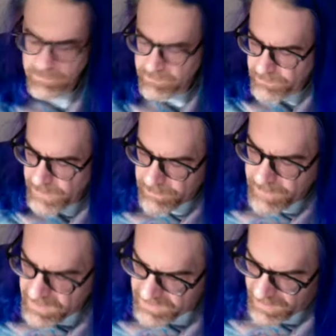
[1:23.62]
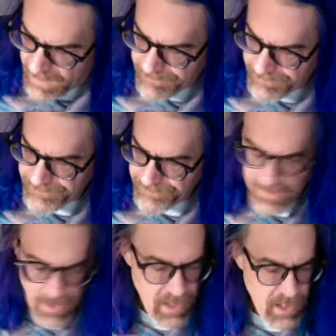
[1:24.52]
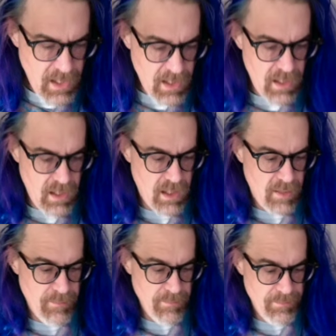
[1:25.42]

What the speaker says: But that aside, so